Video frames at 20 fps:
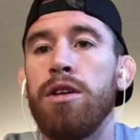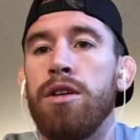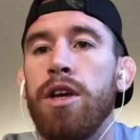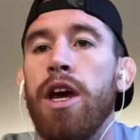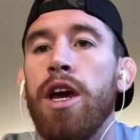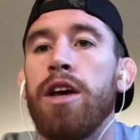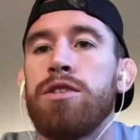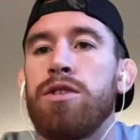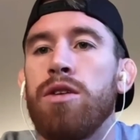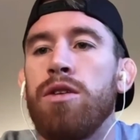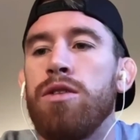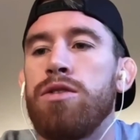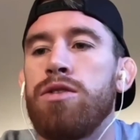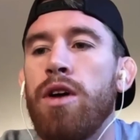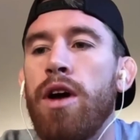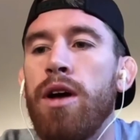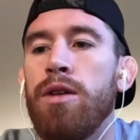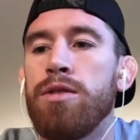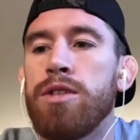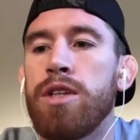Yeah, so
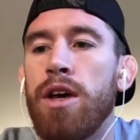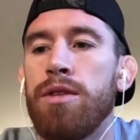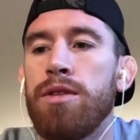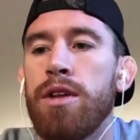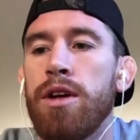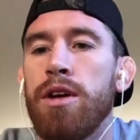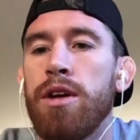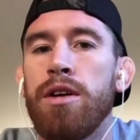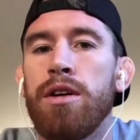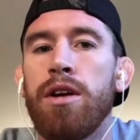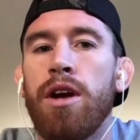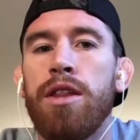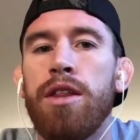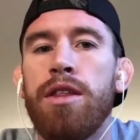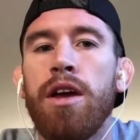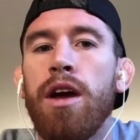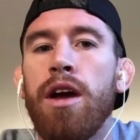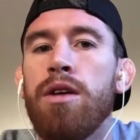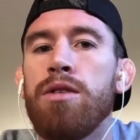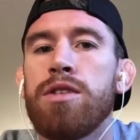I was out there. I
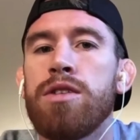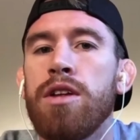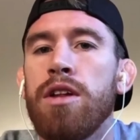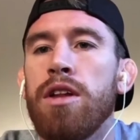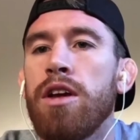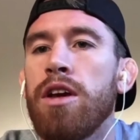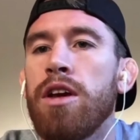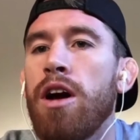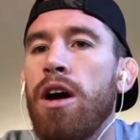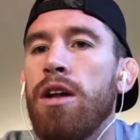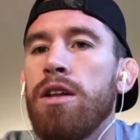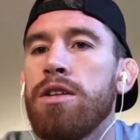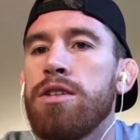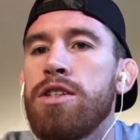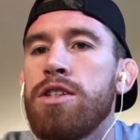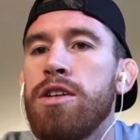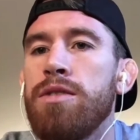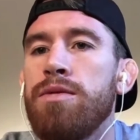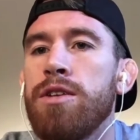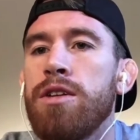think I was still in
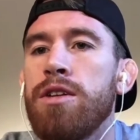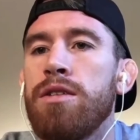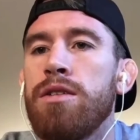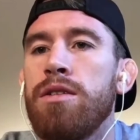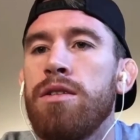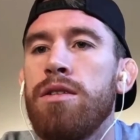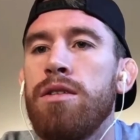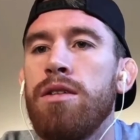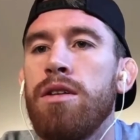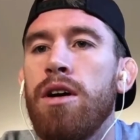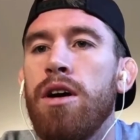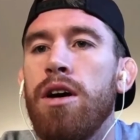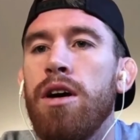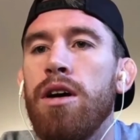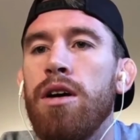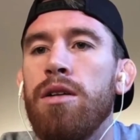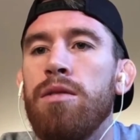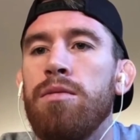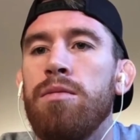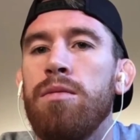college even.
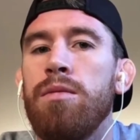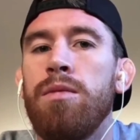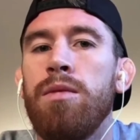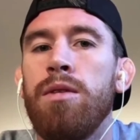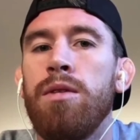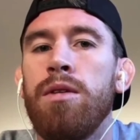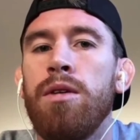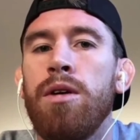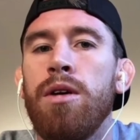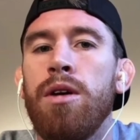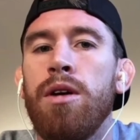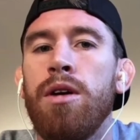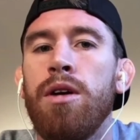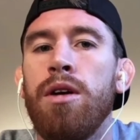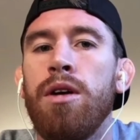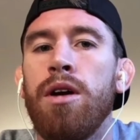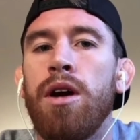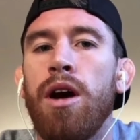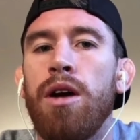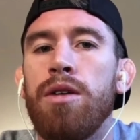I
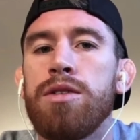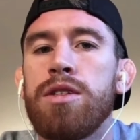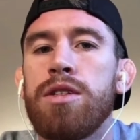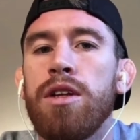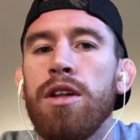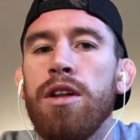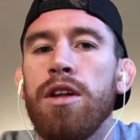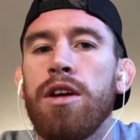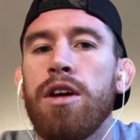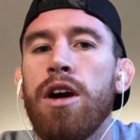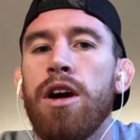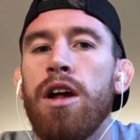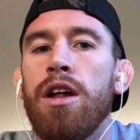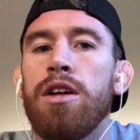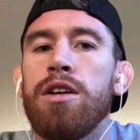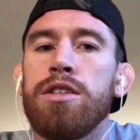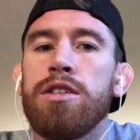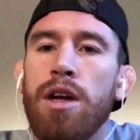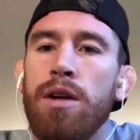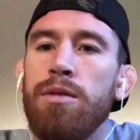was still in
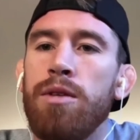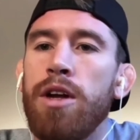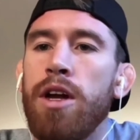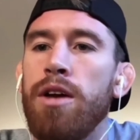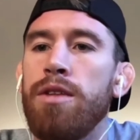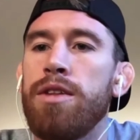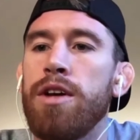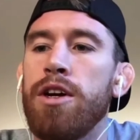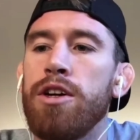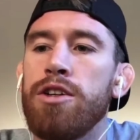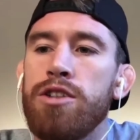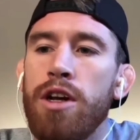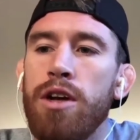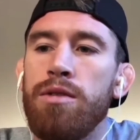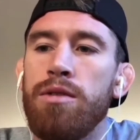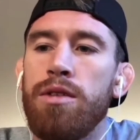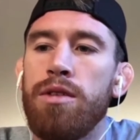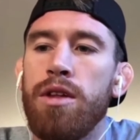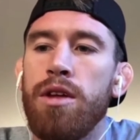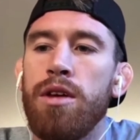college. I went out there,
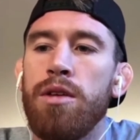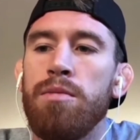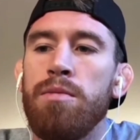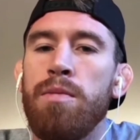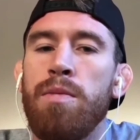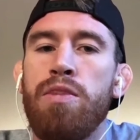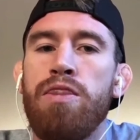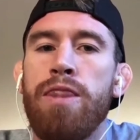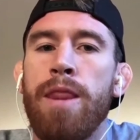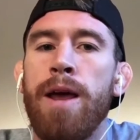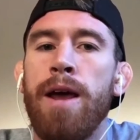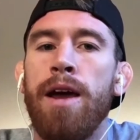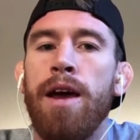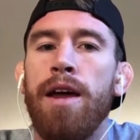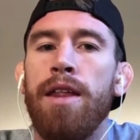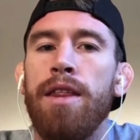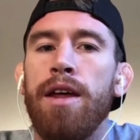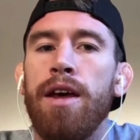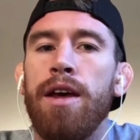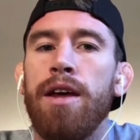trained with him.
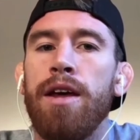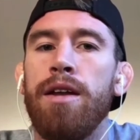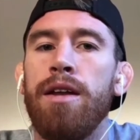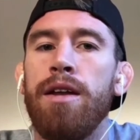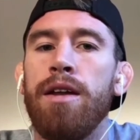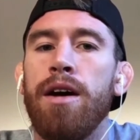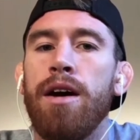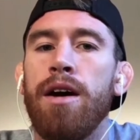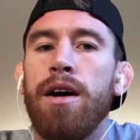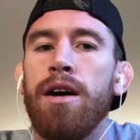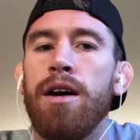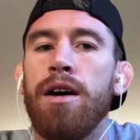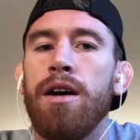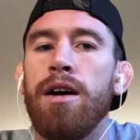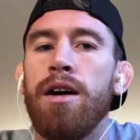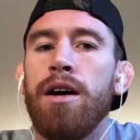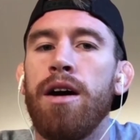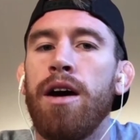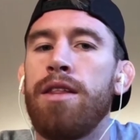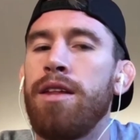And then
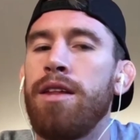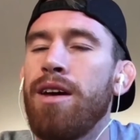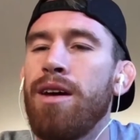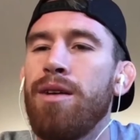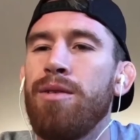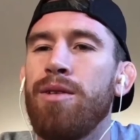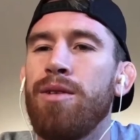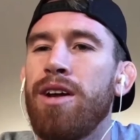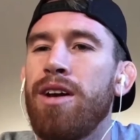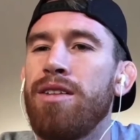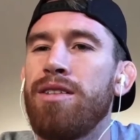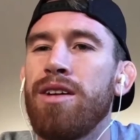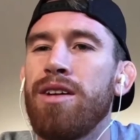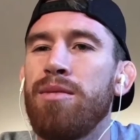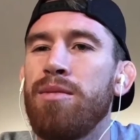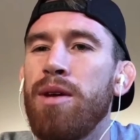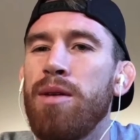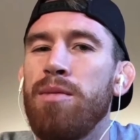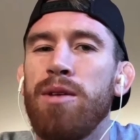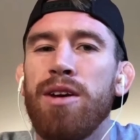I think I went out there
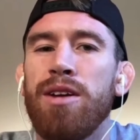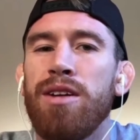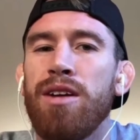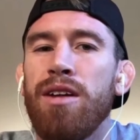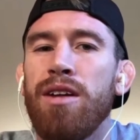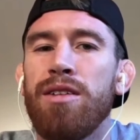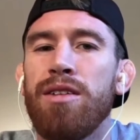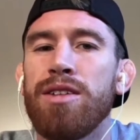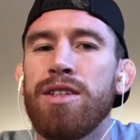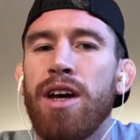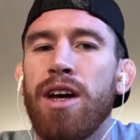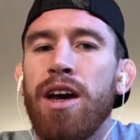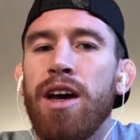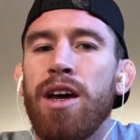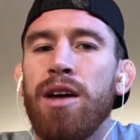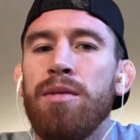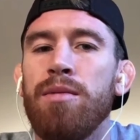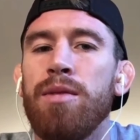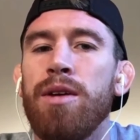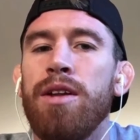maybe another
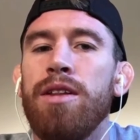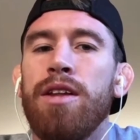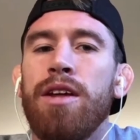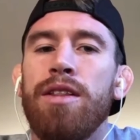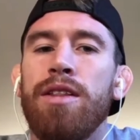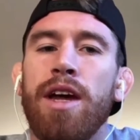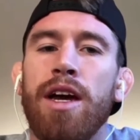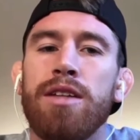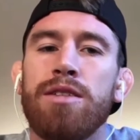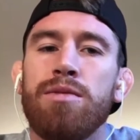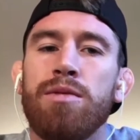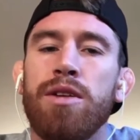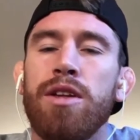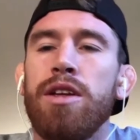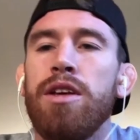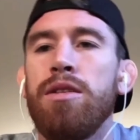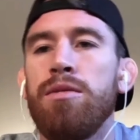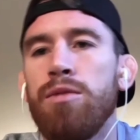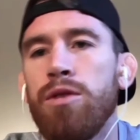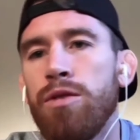time. And then that's when
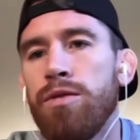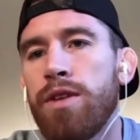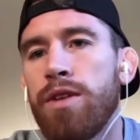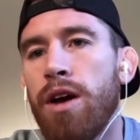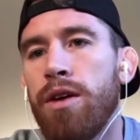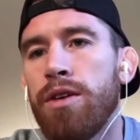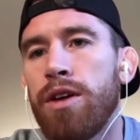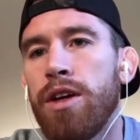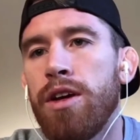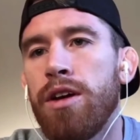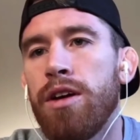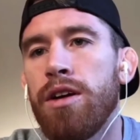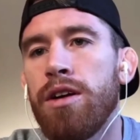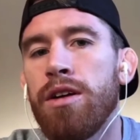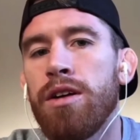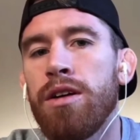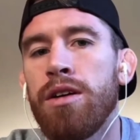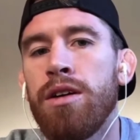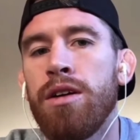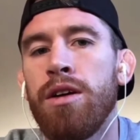he moved out
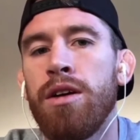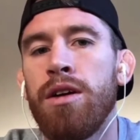here.